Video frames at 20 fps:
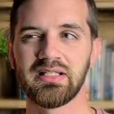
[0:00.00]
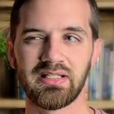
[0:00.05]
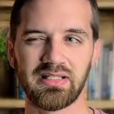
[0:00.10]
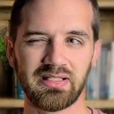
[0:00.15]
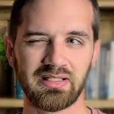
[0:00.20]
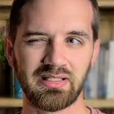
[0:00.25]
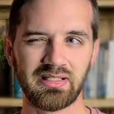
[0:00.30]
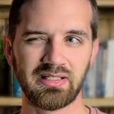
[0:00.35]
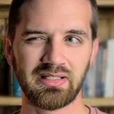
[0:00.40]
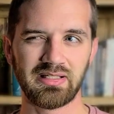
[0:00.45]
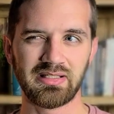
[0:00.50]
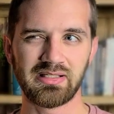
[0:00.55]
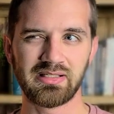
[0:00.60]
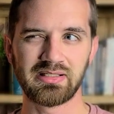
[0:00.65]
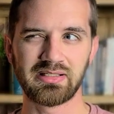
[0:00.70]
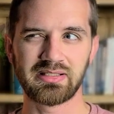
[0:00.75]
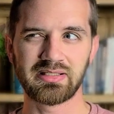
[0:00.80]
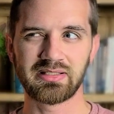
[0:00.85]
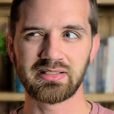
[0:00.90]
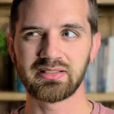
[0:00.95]

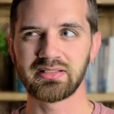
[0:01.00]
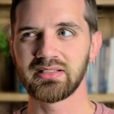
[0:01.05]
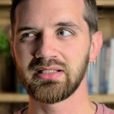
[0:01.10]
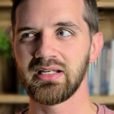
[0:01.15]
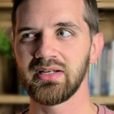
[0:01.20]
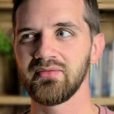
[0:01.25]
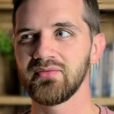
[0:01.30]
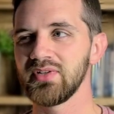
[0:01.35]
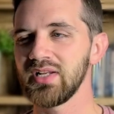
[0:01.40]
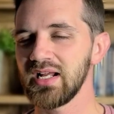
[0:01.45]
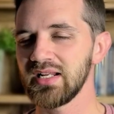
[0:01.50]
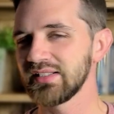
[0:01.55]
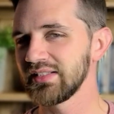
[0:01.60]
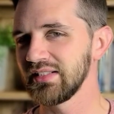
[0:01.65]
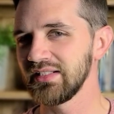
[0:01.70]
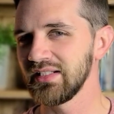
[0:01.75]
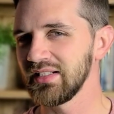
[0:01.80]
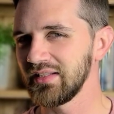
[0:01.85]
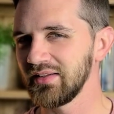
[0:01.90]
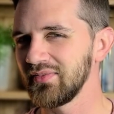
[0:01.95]
And I've not
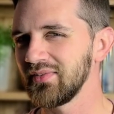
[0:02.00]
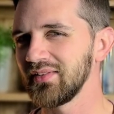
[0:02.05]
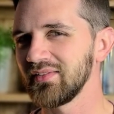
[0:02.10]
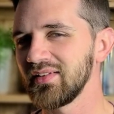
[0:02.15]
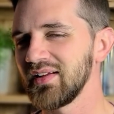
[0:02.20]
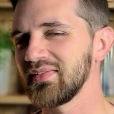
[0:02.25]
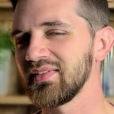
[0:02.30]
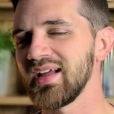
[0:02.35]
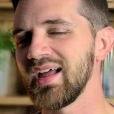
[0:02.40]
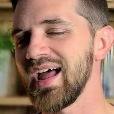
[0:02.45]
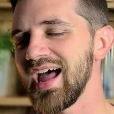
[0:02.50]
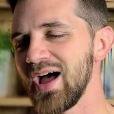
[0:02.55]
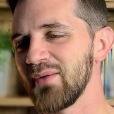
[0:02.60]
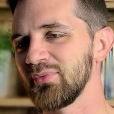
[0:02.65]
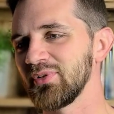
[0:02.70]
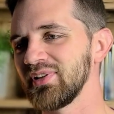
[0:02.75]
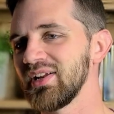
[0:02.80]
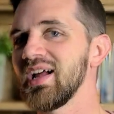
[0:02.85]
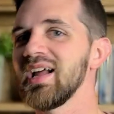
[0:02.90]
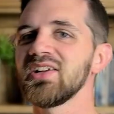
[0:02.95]
seen anything like that
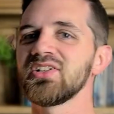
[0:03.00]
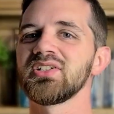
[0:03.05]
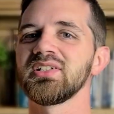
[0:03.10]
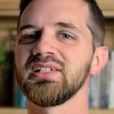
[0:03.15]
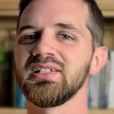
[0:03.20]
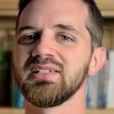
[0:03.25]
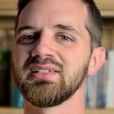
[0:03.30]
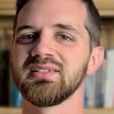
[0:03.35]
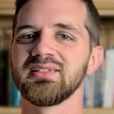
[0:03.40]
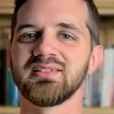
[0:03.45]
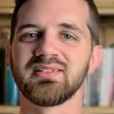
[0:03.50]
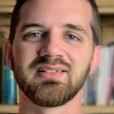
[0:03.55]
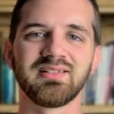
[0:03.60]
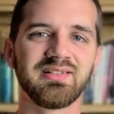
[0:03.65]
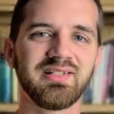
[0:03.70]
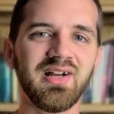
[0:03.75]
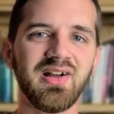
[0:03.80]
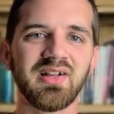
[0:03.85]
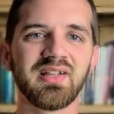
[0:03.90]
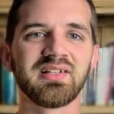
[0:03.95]
happen. I actually
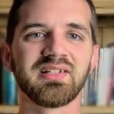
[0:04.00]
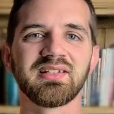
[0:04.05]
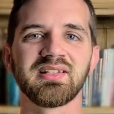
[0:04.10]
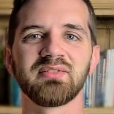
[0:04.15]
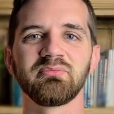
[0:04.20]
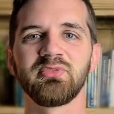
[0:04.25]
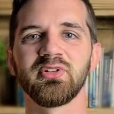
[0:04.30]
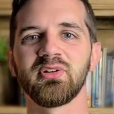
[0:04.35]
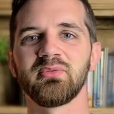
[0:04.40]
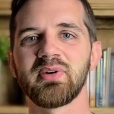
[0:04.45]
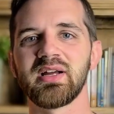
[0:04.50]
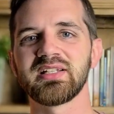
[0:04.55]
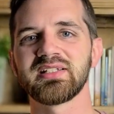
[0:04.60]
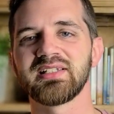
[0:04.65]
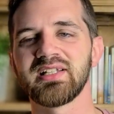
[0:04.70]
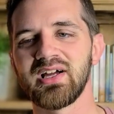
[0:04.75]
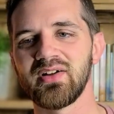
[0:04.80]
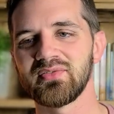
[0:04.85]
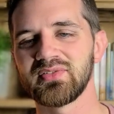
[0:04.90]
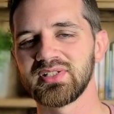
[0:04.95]
dug into the bill
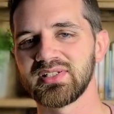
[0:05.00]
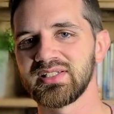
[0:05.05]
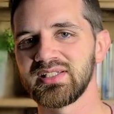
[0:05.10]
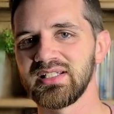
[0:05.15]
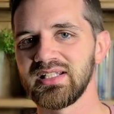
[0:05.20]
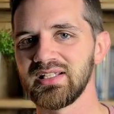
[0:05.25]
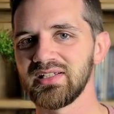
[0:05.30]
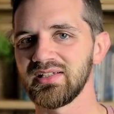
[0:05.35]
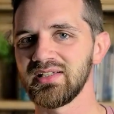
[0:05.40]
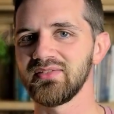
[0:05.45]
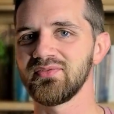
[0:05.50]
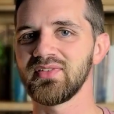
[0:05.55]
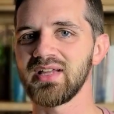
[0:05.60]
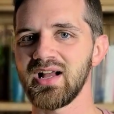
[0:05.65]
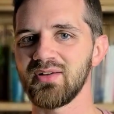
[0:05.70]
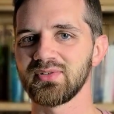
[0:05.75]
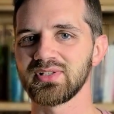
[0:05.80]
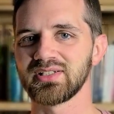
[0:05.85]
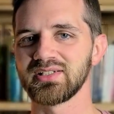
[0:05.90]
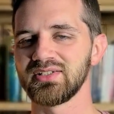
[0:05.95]
myself to see if
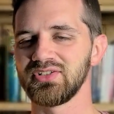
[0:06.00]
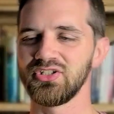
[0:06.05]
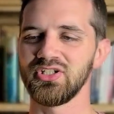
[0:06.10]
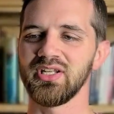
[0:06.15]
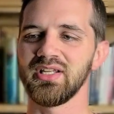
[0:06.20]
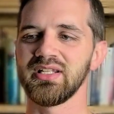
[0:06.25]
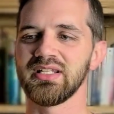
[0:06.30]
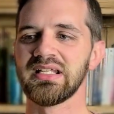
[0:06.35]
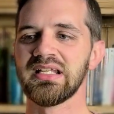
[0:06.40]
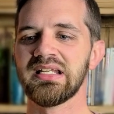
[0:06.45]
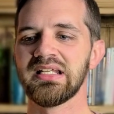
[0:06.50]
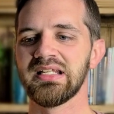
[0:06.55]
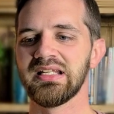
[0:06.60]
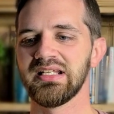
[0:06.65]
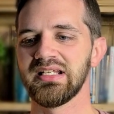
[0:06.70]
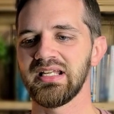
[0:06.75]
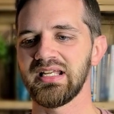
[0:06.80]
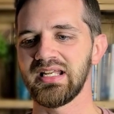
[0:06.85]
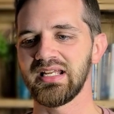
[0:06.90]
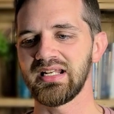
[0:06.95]
that was legit,
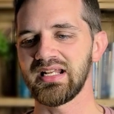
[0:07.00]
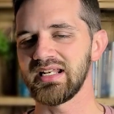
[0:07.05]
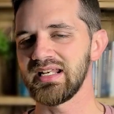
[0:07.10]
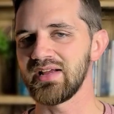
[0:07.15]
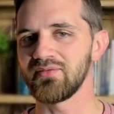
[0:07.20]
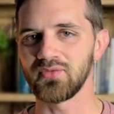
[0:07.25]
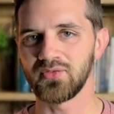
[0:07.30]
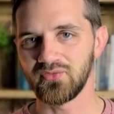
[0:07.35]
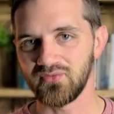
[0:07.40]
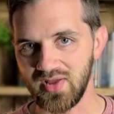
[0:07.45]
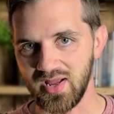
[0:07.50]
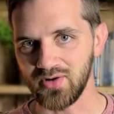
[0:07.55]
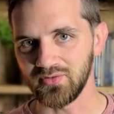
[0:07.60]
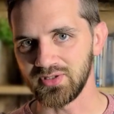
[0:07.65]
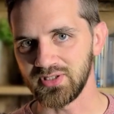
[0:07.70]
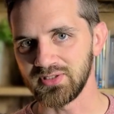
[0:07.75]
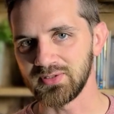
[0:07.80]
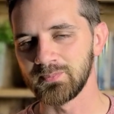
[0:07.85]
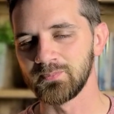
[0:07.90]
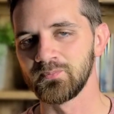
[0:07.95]
and I never found it.